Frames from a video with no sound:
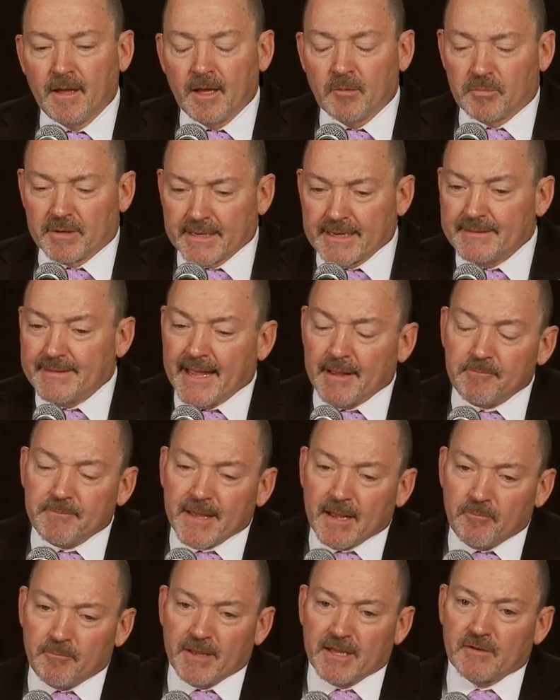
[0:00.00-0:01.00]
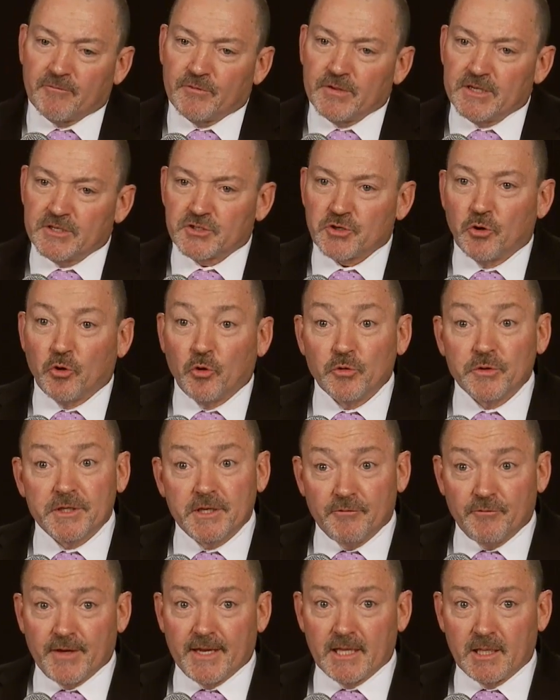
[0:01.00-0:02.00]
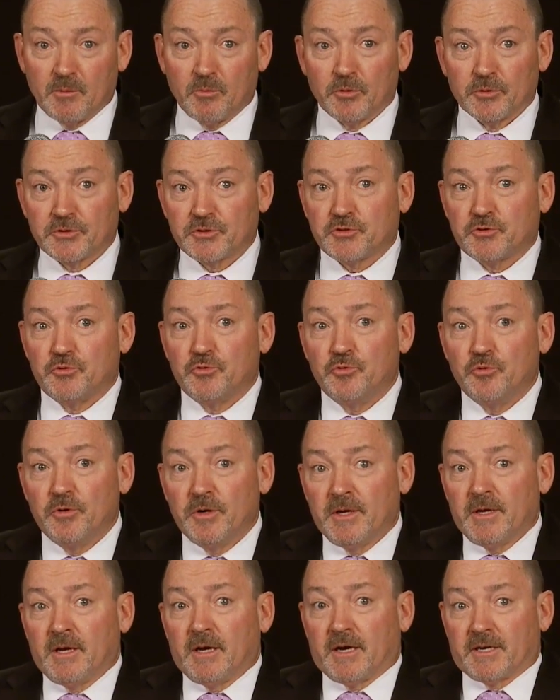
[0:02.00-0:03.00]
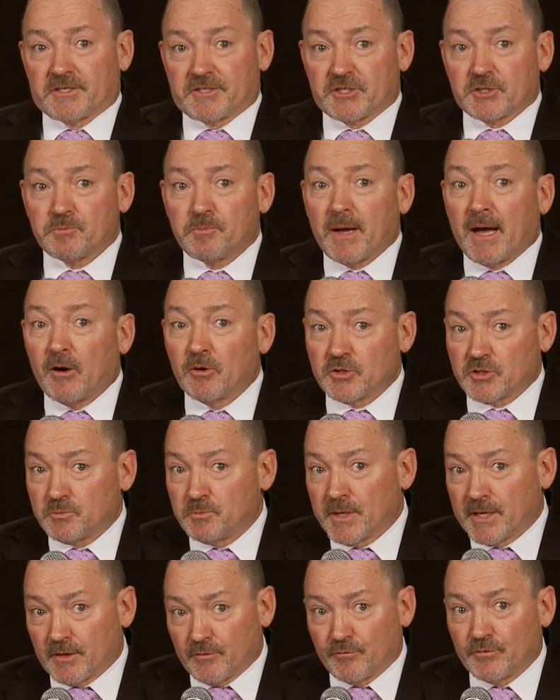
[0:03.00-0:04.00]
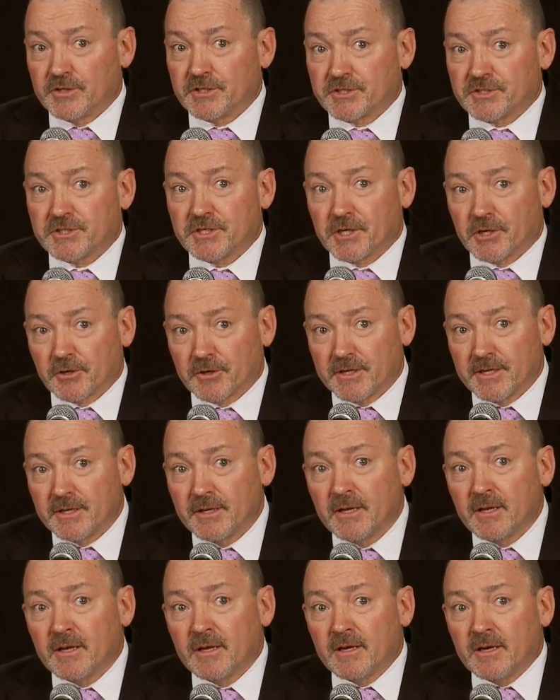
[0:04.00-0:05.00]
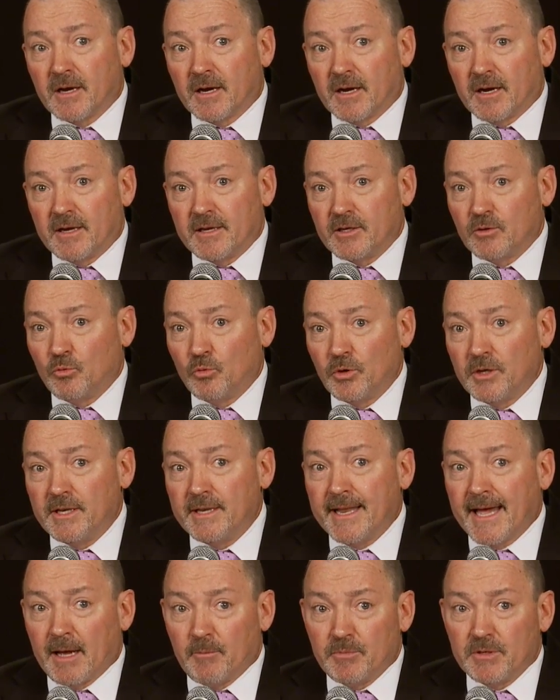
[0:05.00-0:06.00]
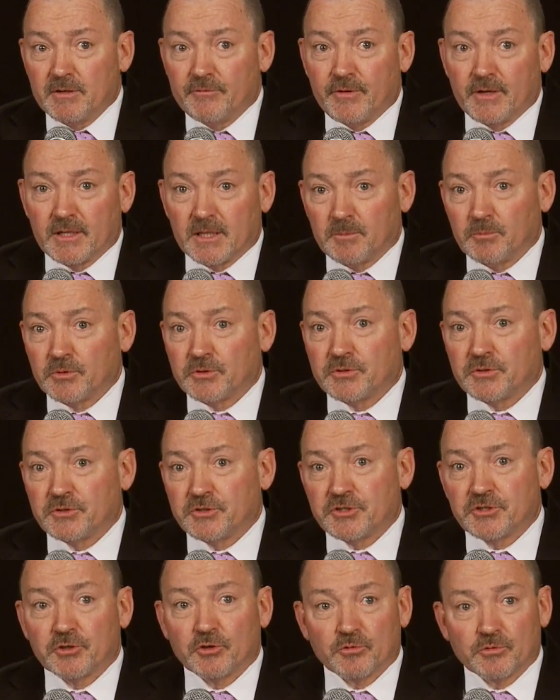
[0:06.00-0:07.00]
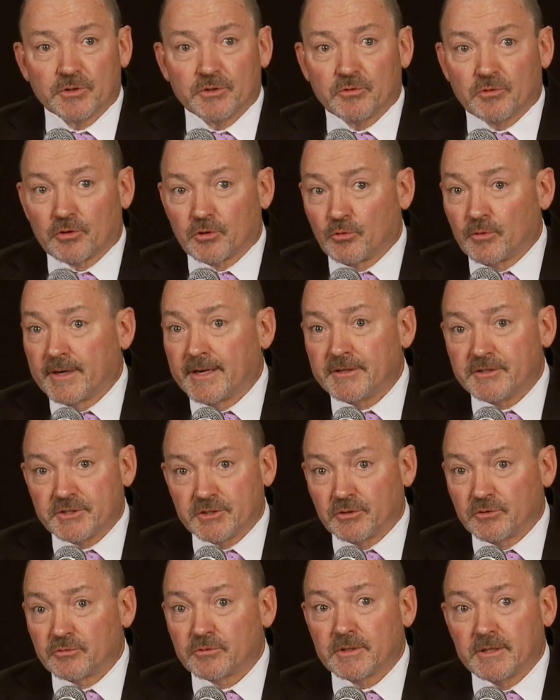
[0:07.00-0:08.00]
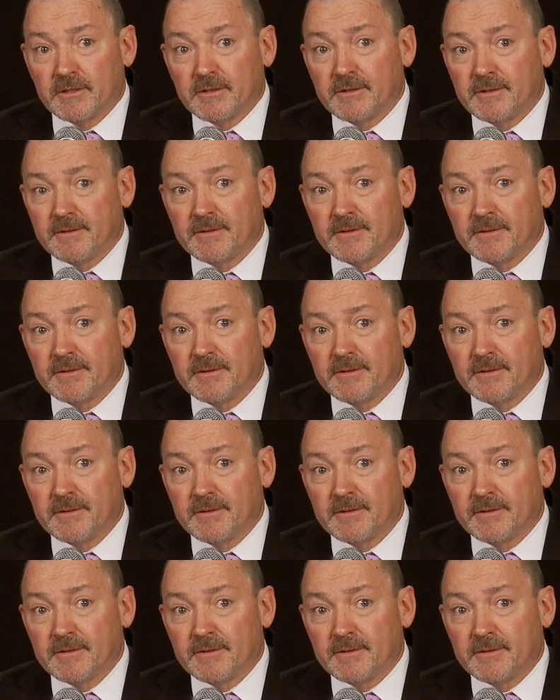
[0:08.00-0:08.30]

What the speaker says: But again, that benefit is only available to a spouse beneficiary. It would not be available to children or grandchildren.